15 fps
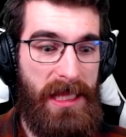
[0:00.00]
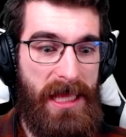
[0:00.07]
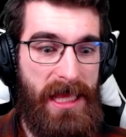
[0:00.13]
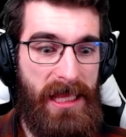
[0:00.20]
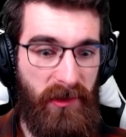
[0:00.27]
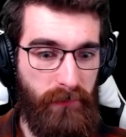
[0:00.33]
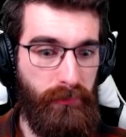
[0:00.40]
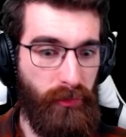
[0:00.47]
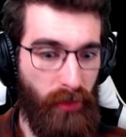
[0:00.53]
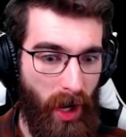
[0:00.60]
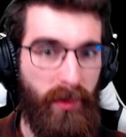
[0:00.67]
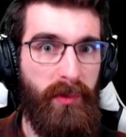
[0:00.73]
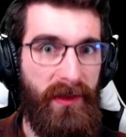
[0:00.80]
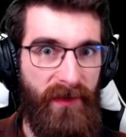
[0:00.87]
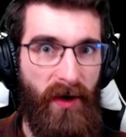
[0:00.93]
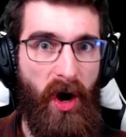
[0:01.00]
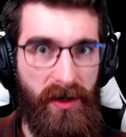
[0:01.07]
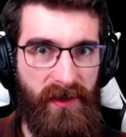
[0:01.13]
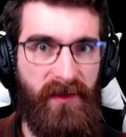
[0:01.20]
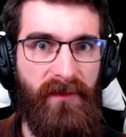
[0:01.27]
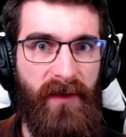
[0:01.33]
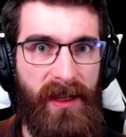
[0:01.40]
is probably the
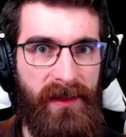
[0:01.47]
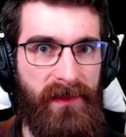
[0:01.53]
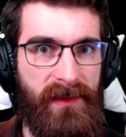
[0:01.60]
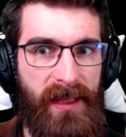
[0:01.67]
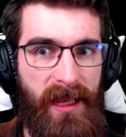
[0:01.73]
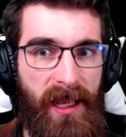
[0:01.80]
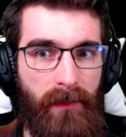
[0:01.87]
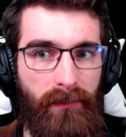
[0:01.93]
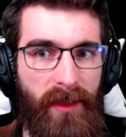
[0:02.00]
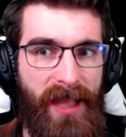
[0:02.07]
hardest fight in the game.